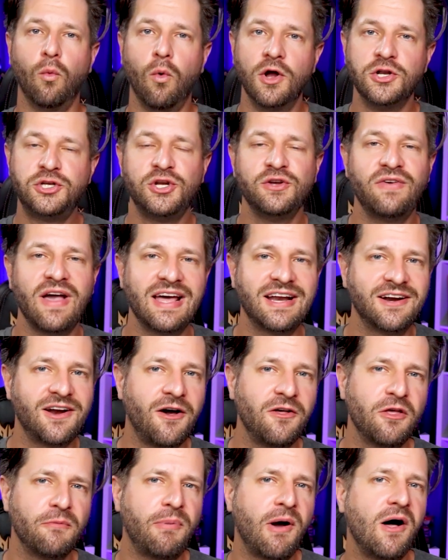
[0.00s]
Once you've added
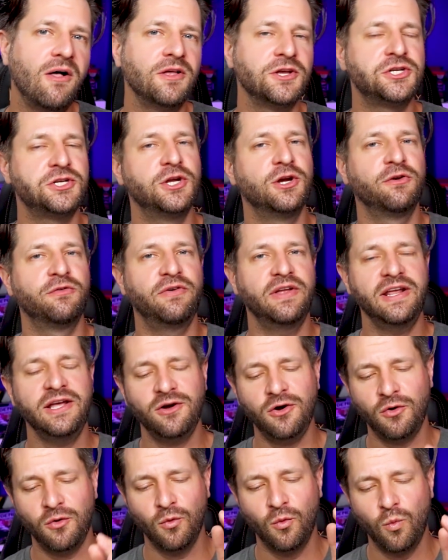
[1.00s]
all the polish to your
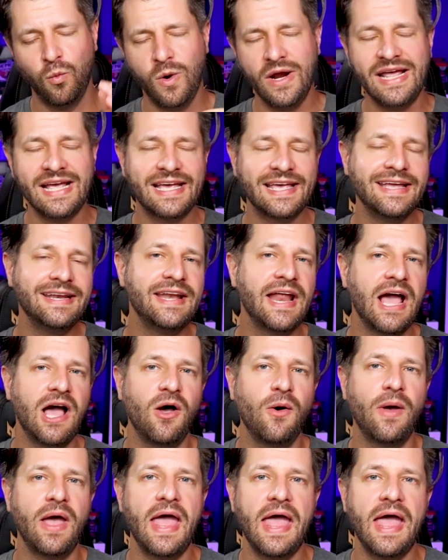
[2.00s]
video, we can now